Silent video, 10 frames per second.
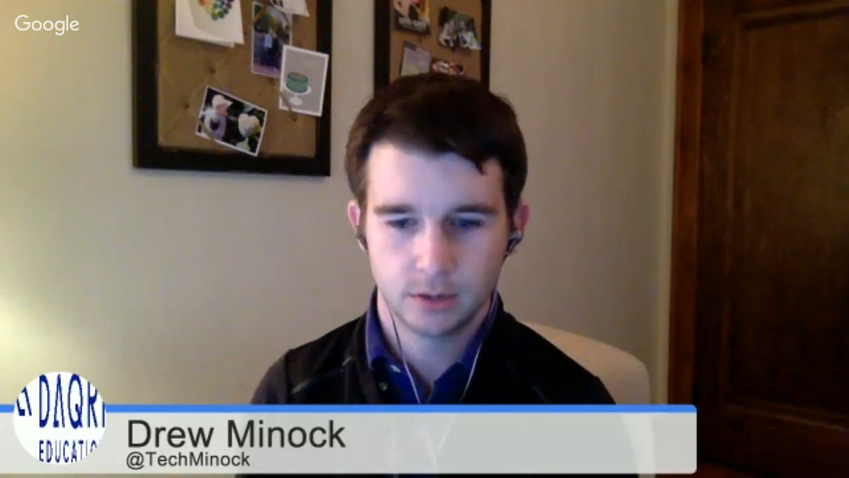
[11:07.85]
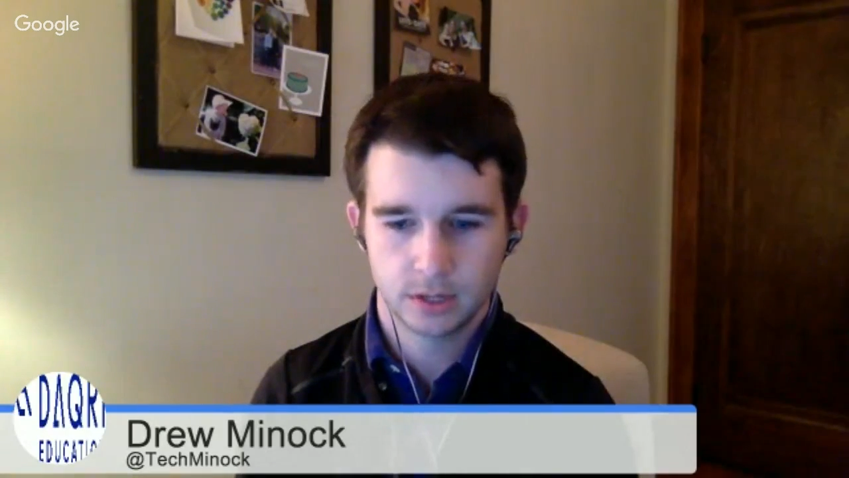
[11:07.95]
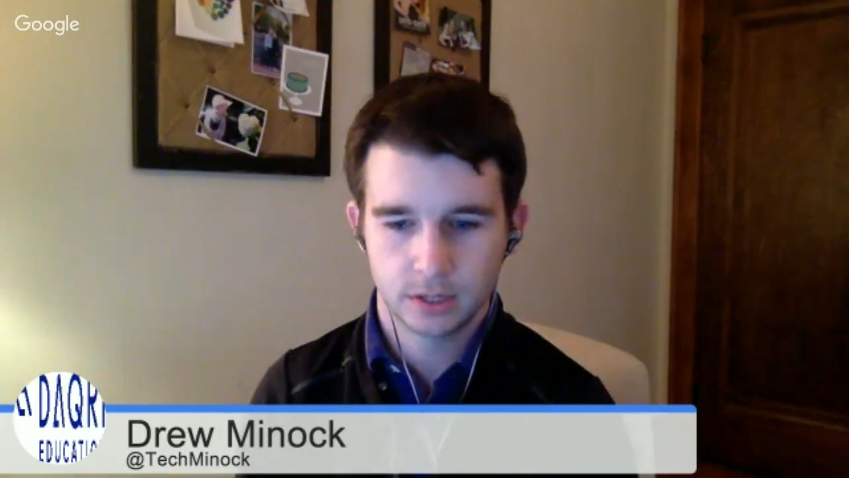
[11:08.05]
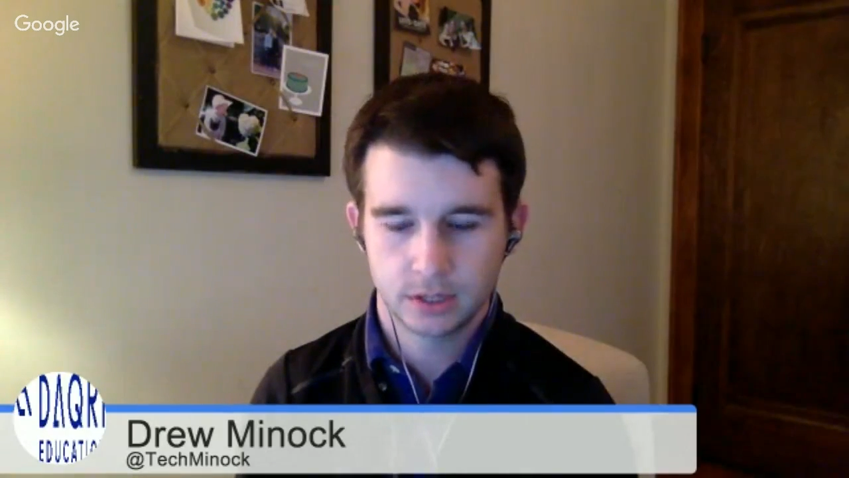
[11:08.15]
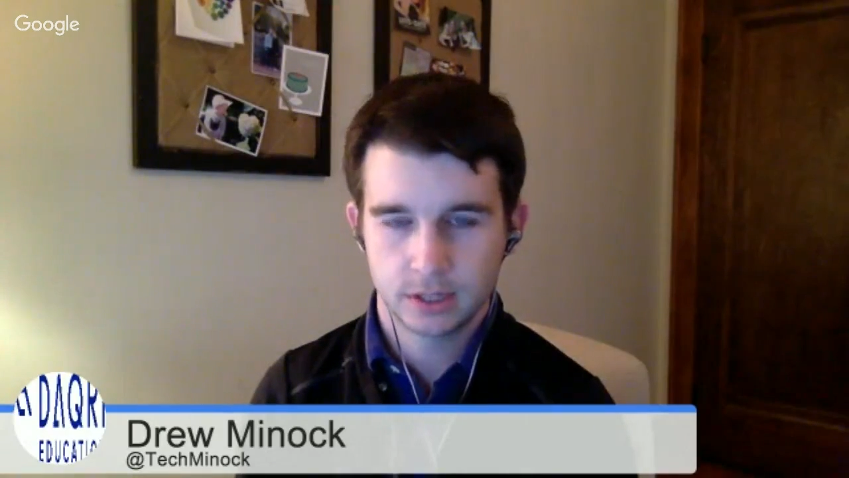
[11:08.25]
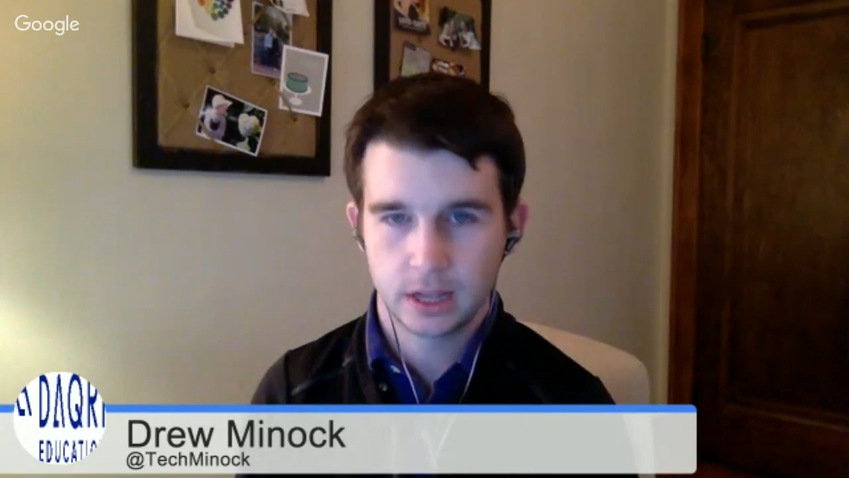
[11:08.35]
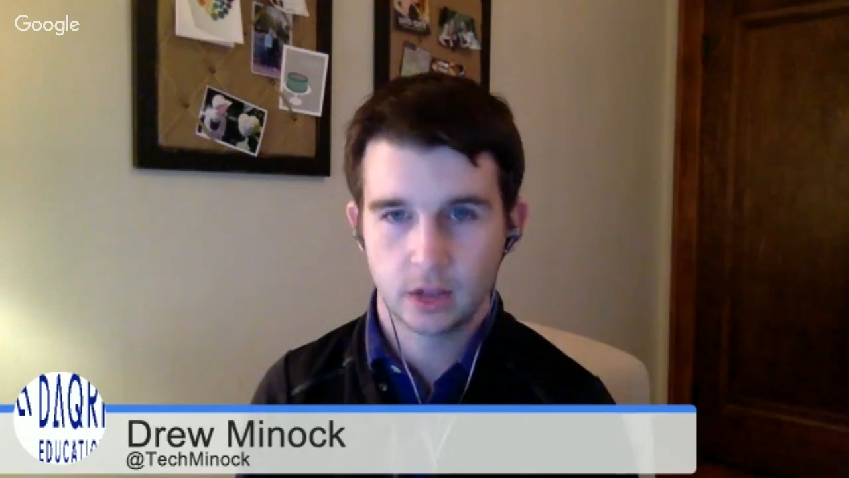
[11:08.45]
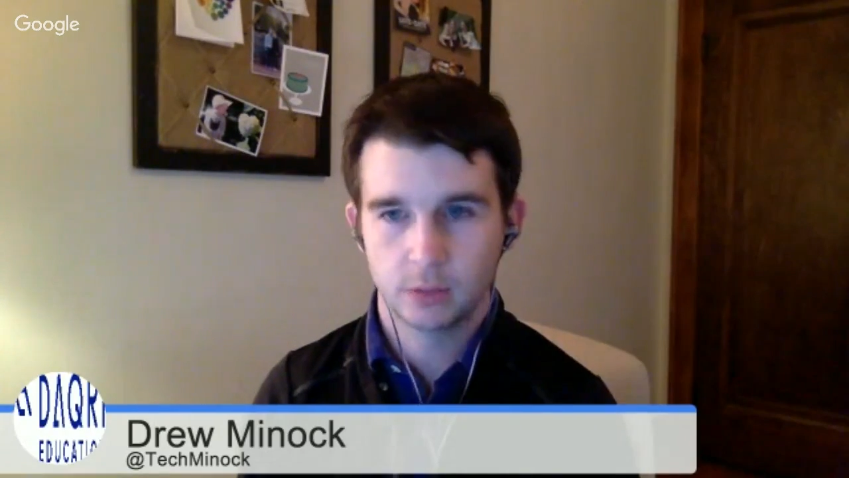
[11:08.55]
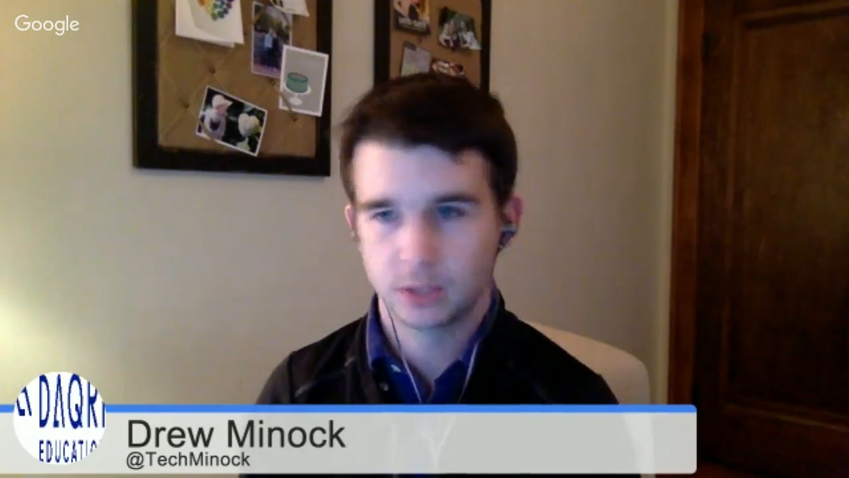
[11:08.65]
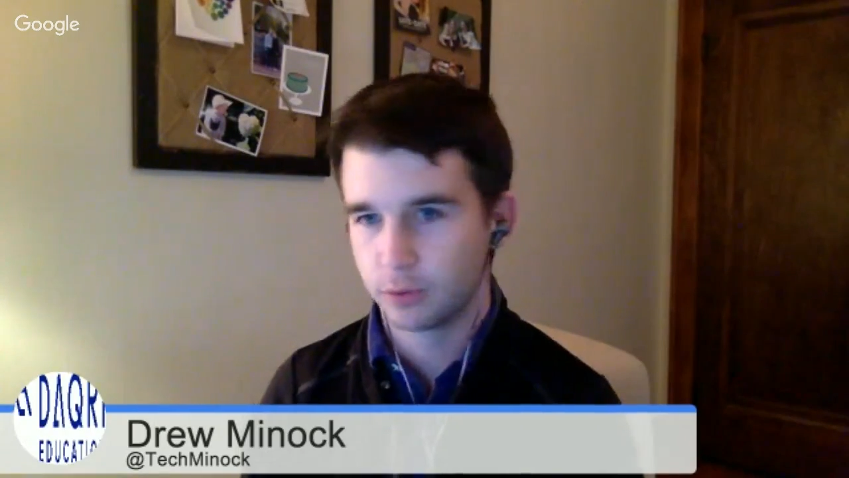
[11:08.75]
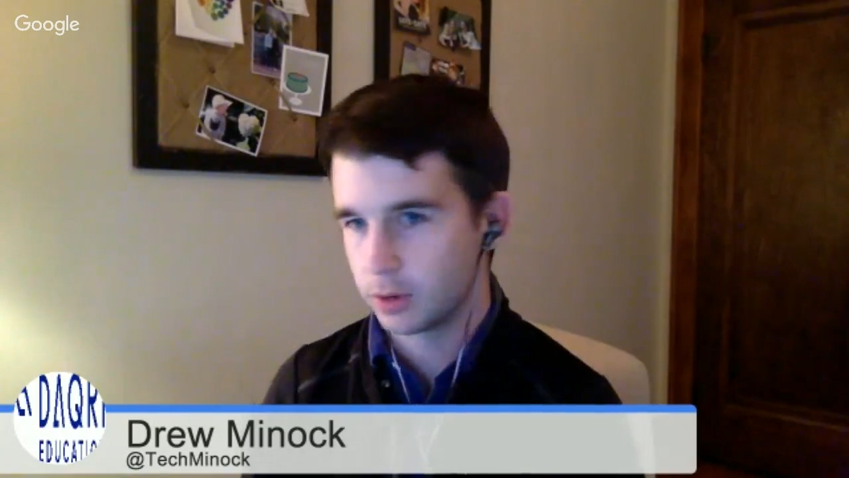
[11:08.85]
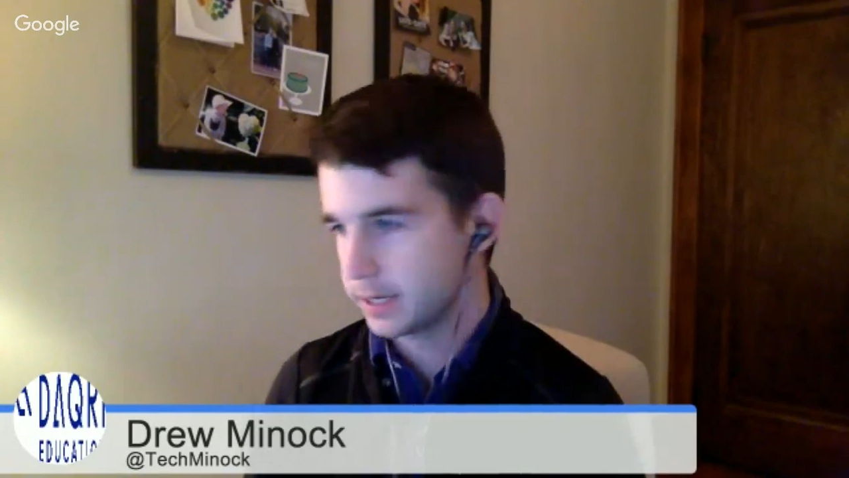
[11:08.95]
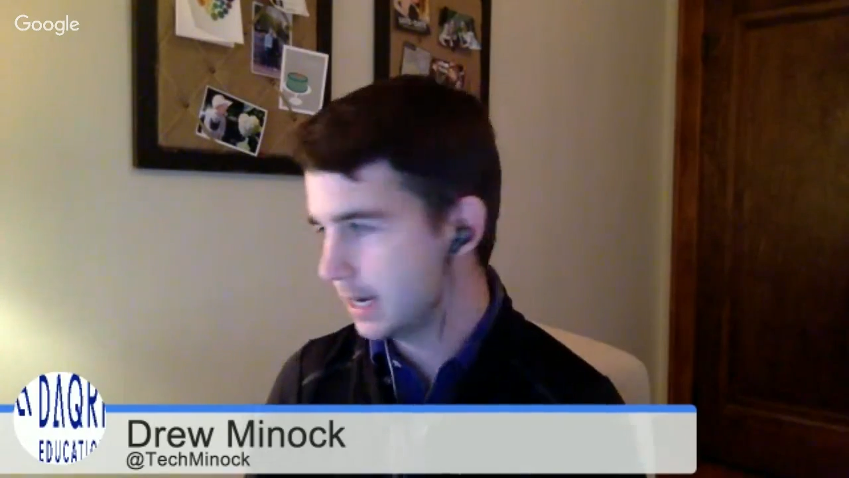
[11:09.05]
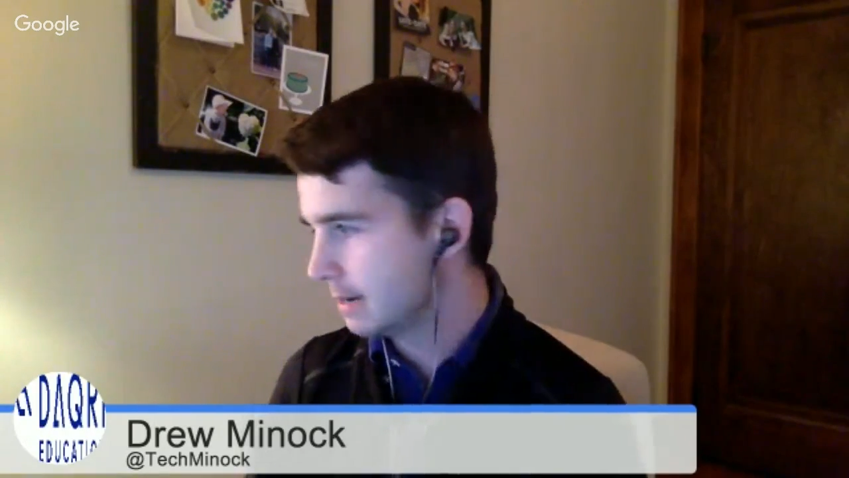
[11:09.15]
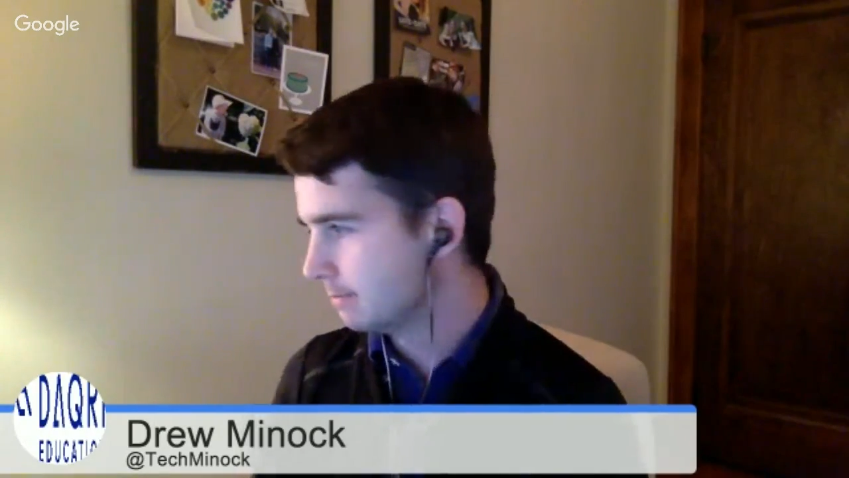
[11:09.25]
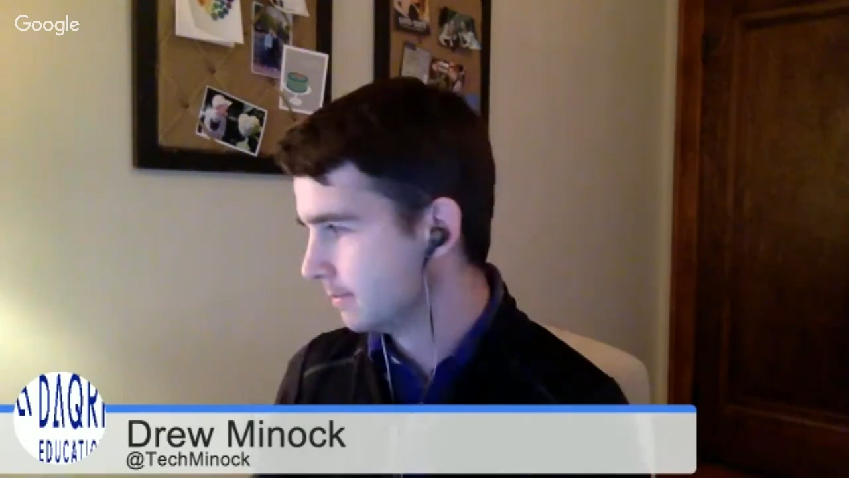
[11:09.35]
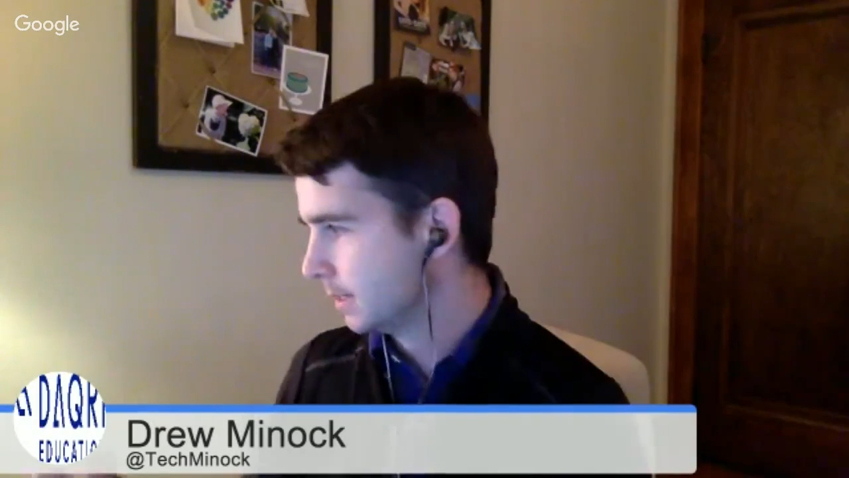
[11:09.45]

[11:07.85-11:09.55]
is Elements 4D.